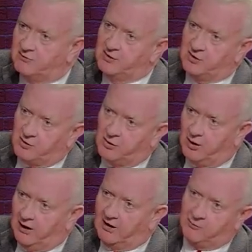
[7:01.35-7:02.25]
for your
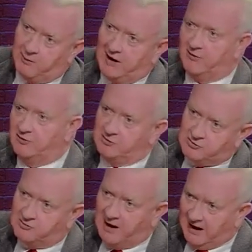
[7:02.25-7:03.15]
car expires in
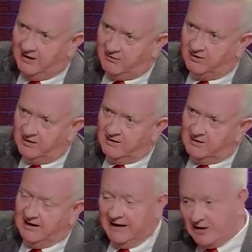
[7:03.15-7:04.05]
2 days,
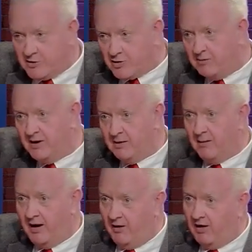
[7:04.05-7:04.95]
and then you come into
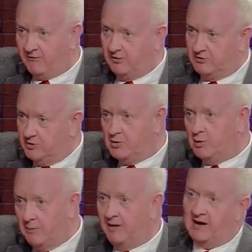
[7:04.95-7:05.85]
my office and you
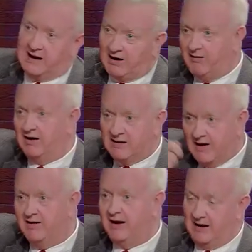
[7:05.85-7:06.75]
want me to carry it
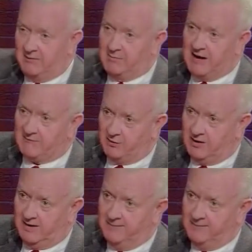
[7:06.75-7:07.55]
down and get it back for you.